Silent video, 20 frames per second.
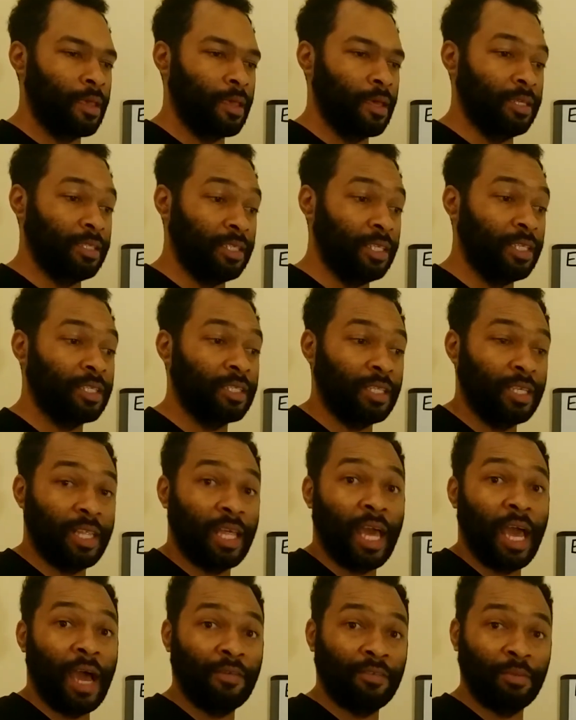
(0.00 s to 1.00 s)
essentially
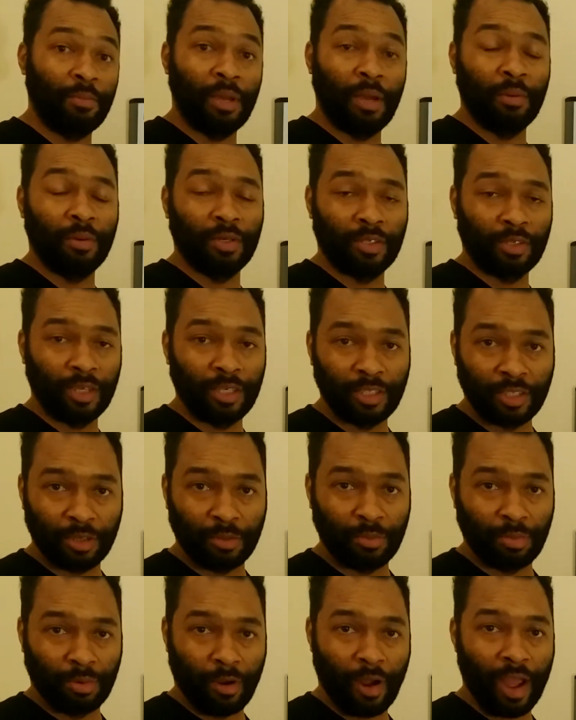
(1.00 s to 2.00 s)
they have to be able to trust
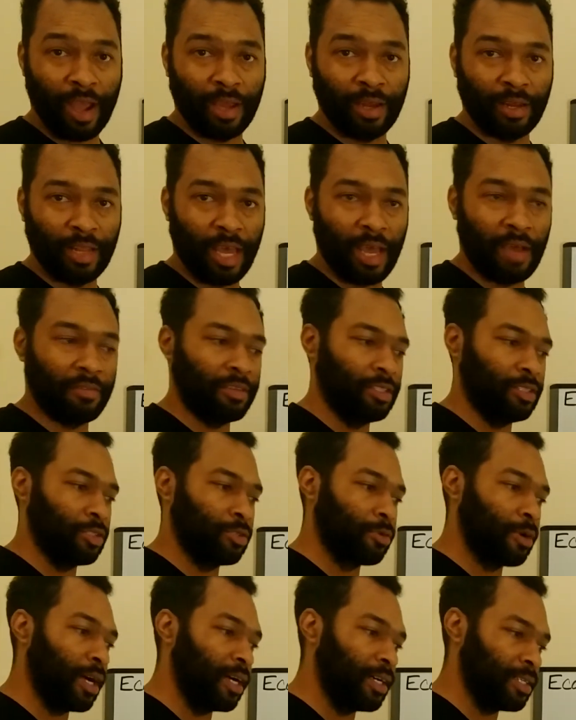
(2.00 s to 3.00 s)
your brand. They have to
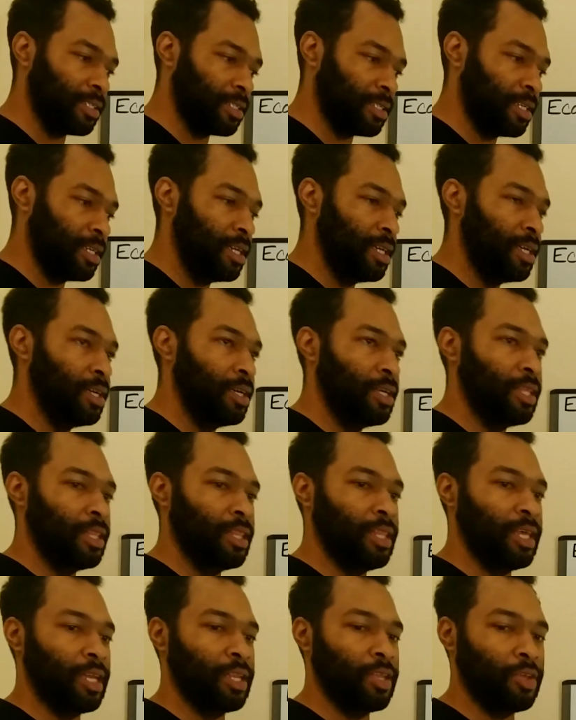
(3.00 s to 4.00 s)
trust
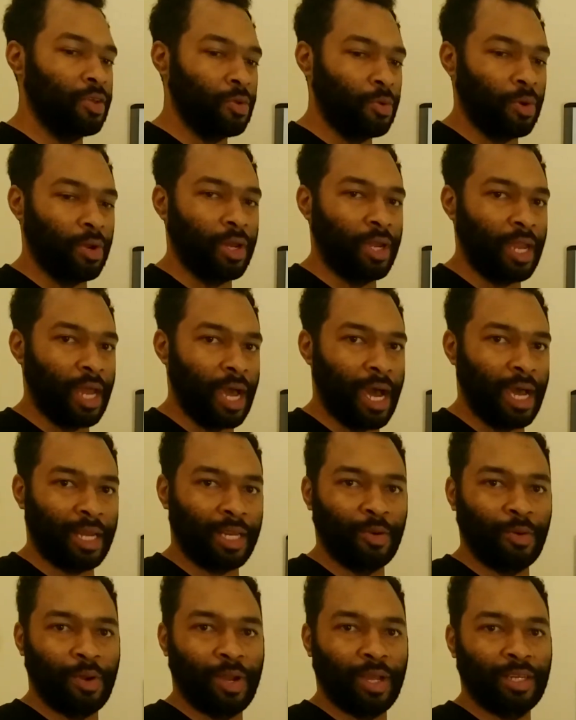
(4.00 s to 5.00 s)
that you are
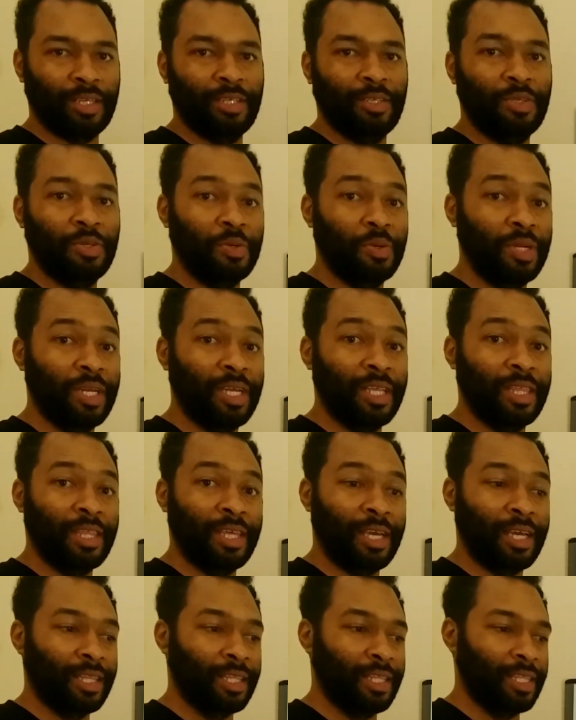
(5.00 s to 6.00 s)
not going to do
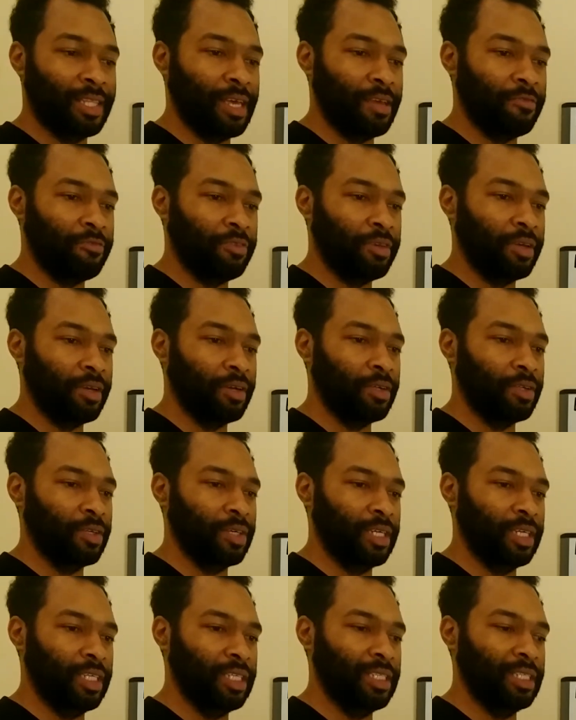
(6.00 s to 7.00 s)
anything that they feel
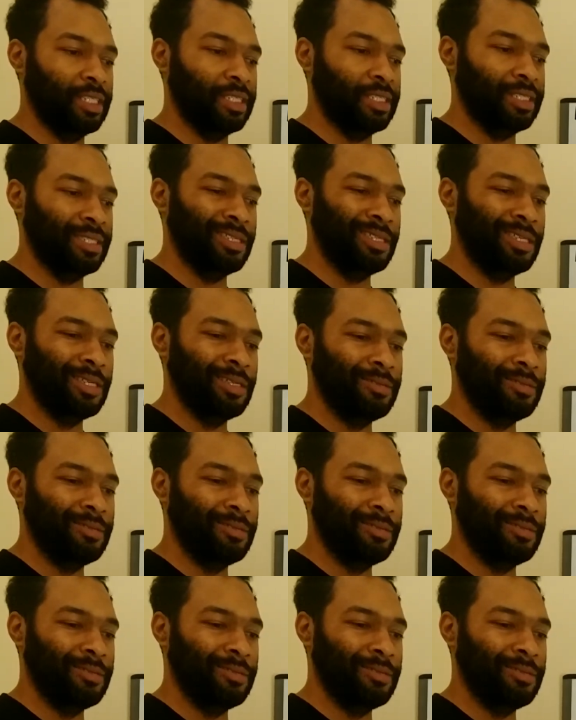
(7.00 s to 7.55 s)
is